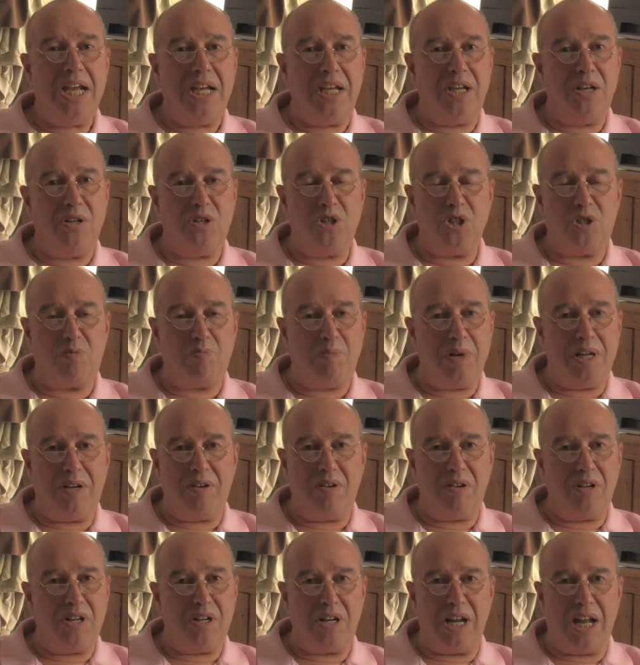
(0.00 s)
You've just
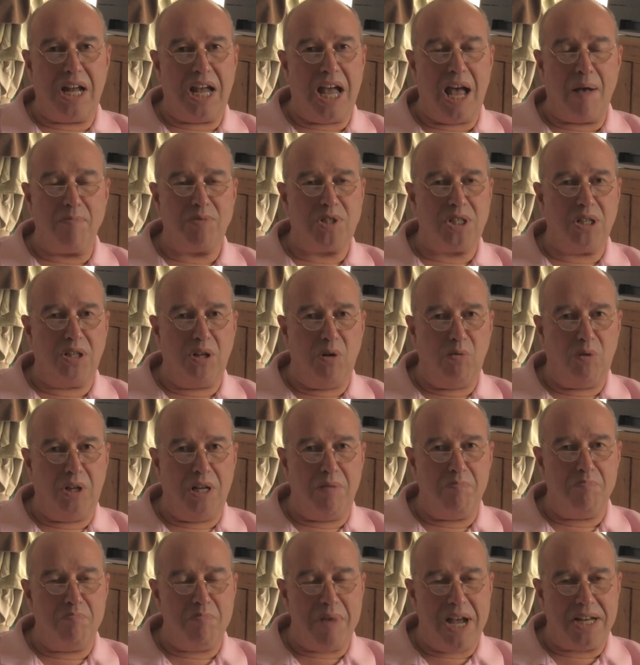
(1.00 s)
been
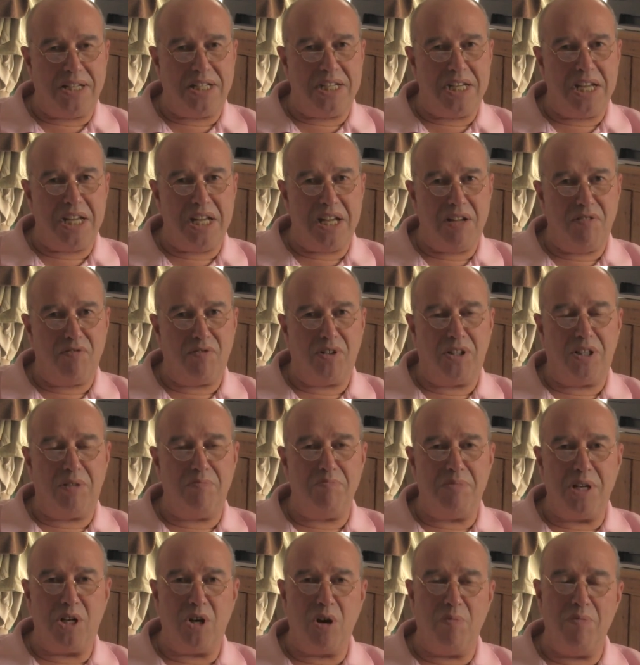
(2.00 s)
absolutely medieval
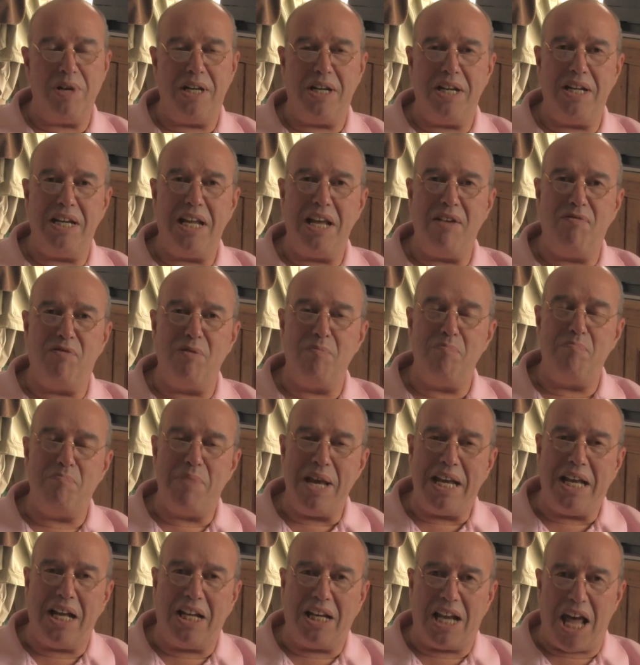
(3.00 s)
and becoming an even
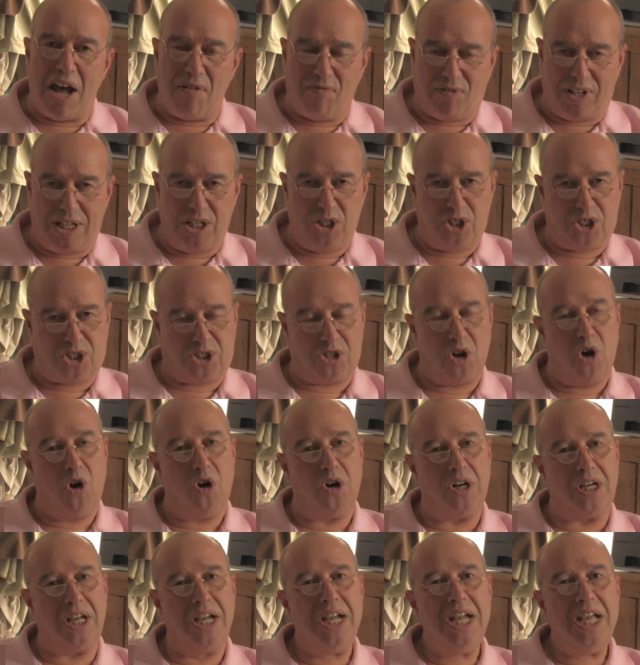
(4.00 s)
bigger laughing
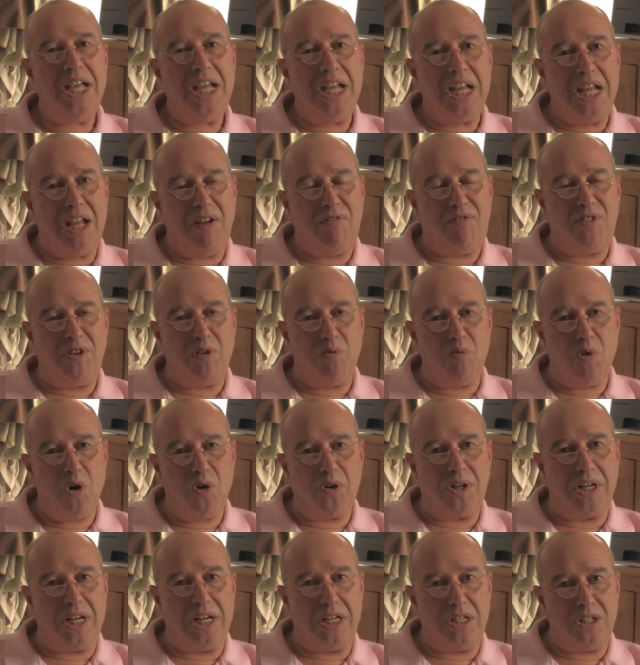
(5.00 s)
stock if you
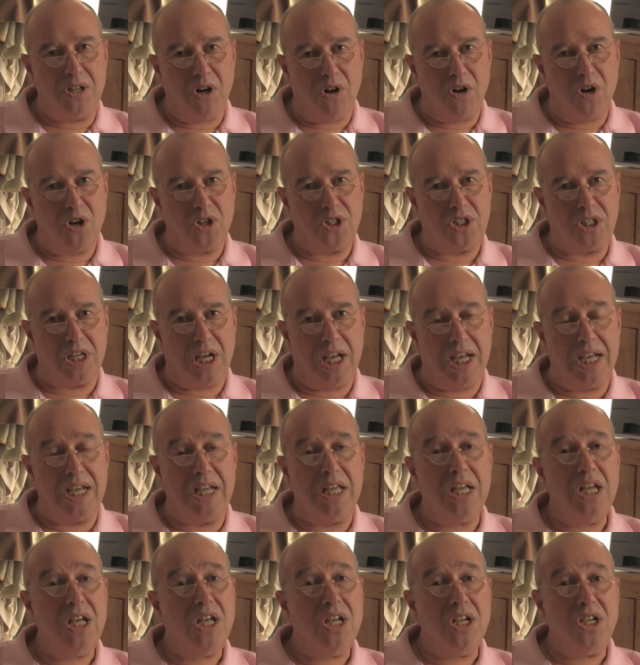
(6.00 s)
won't endorse it.
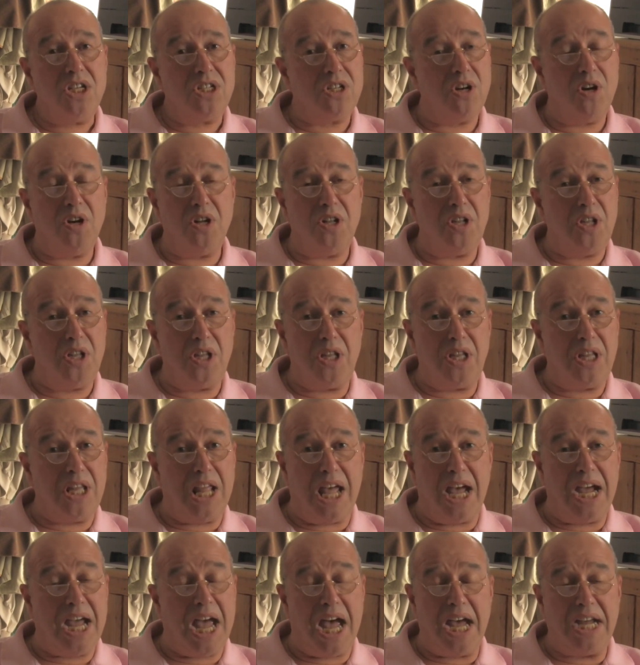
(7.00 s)
So
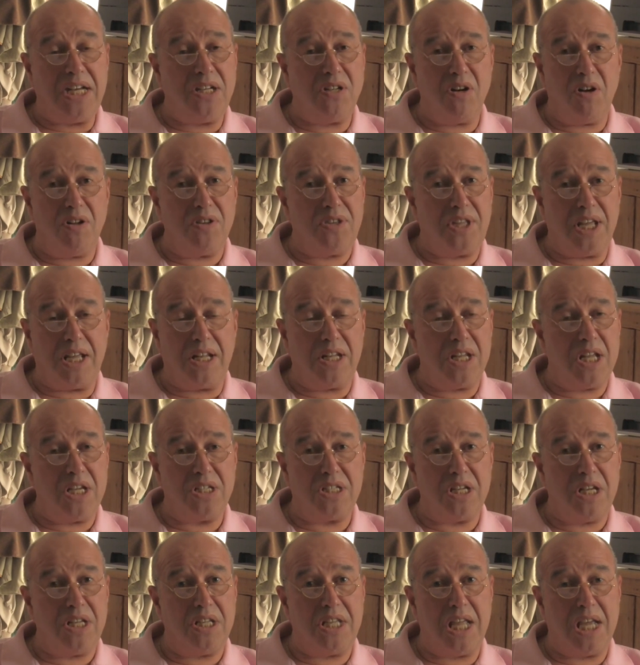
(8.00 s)
I don't think
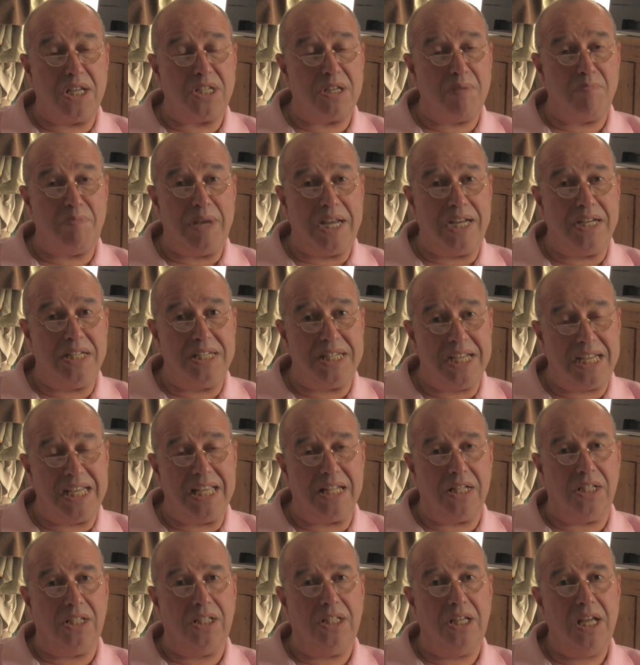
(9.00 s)
there's a big
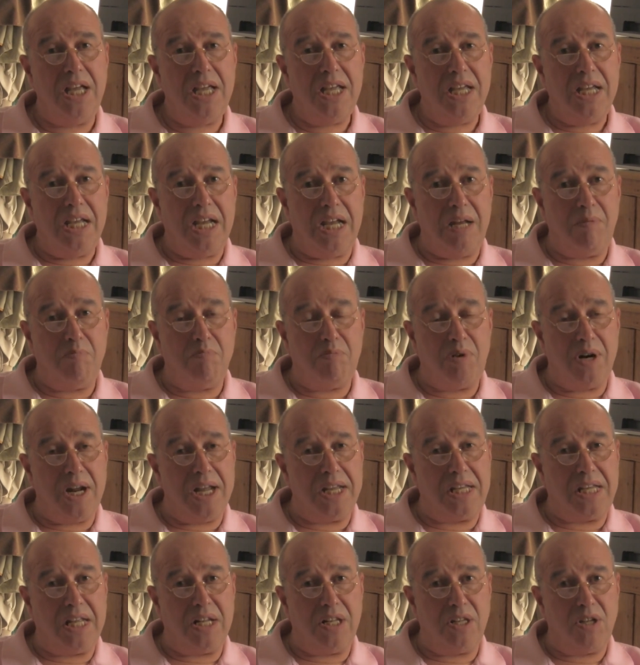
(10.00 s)
deal in
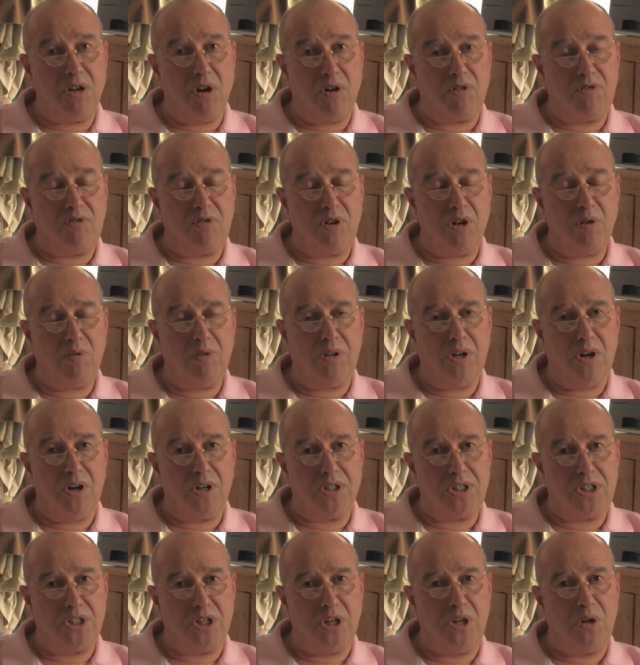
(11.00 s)
breaking the odd rule
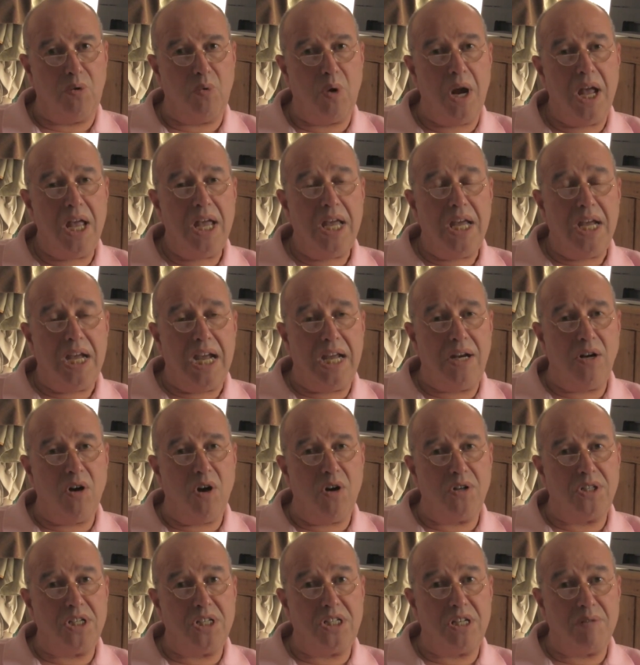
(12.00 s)
or two in
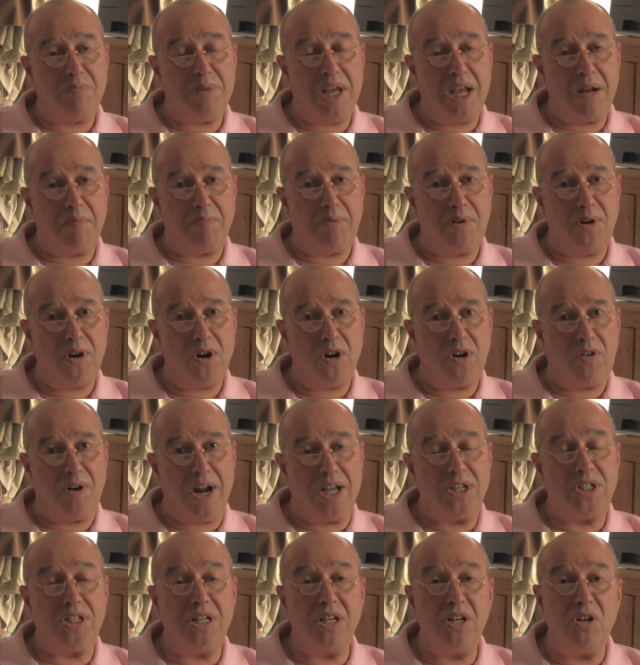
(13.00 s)
order to make
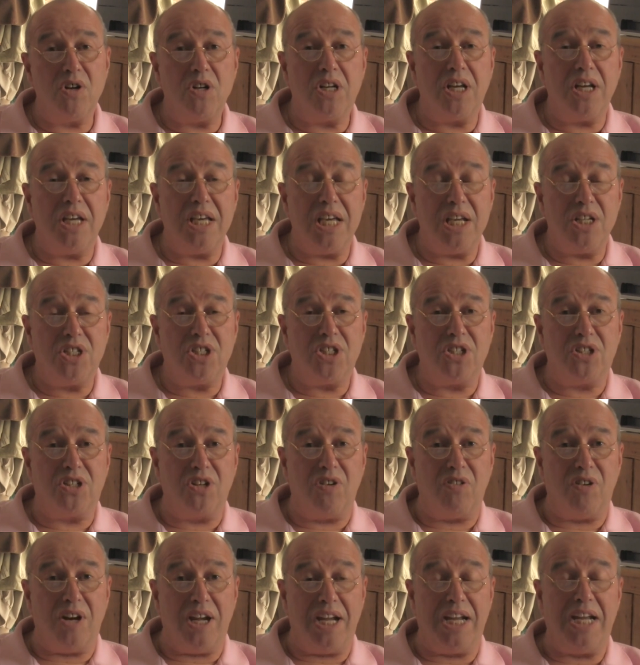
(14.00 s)
progress. And look at
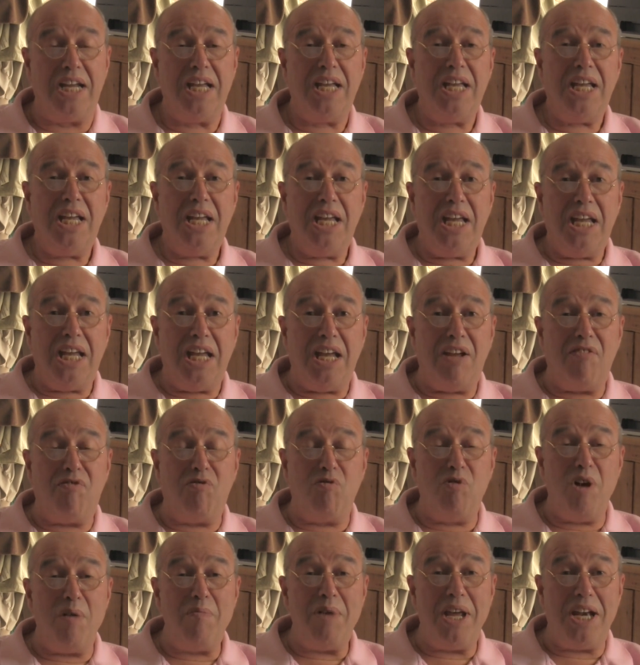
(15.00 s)
history. If
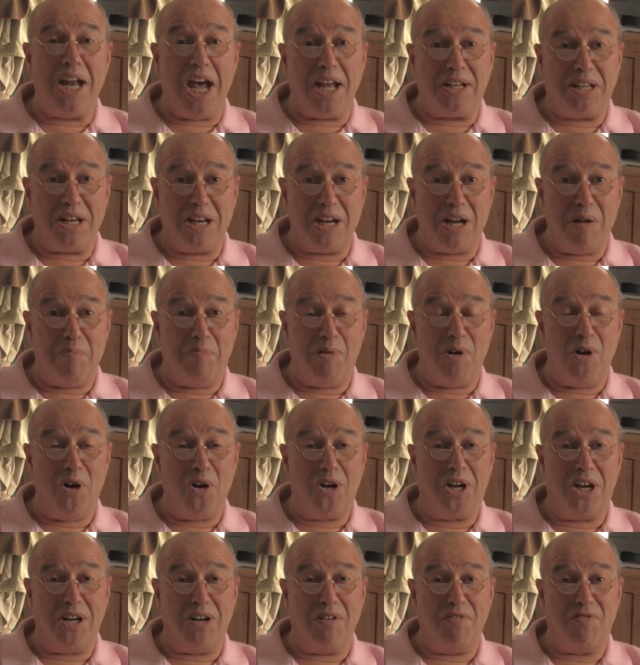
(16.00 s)
women hadn't have
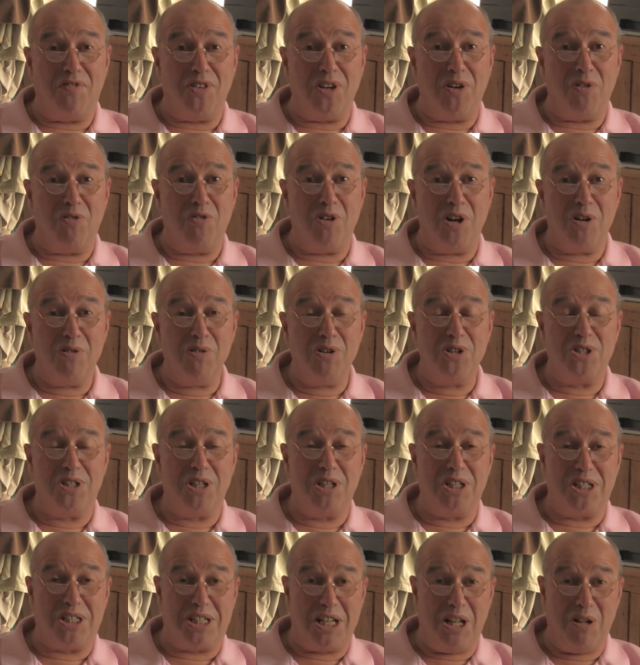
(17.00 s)
broken a few rules,
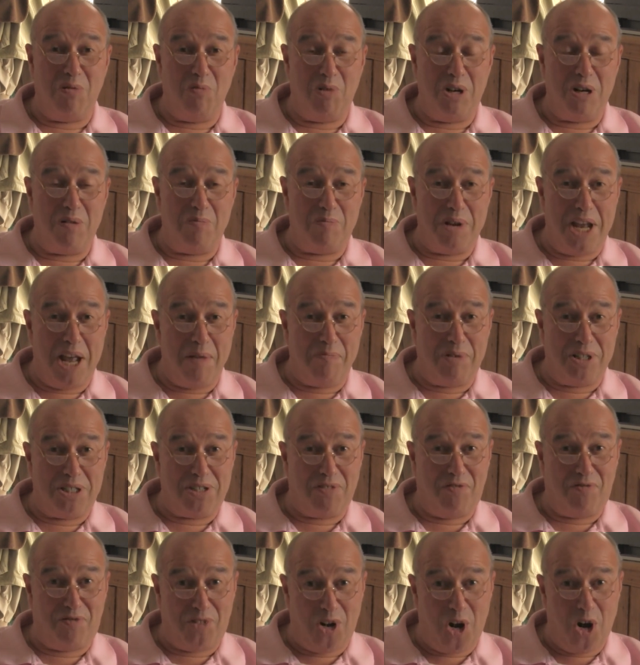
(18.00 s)
they still wouldn't be able
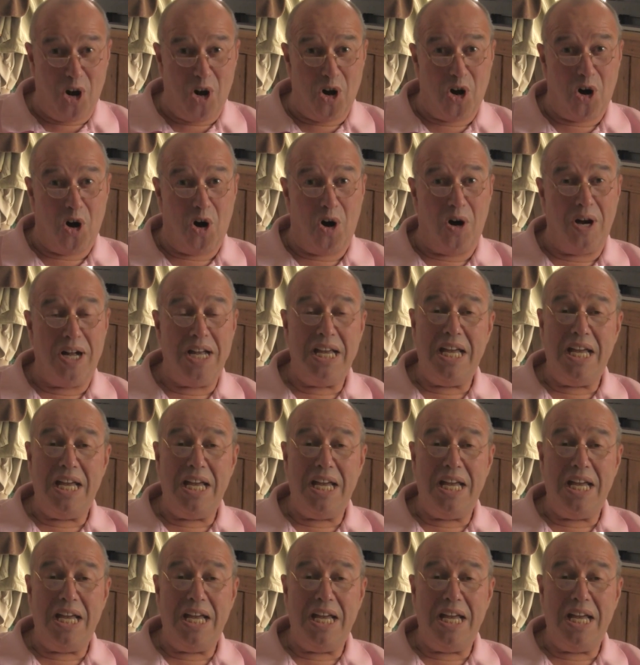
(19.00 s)
to vote.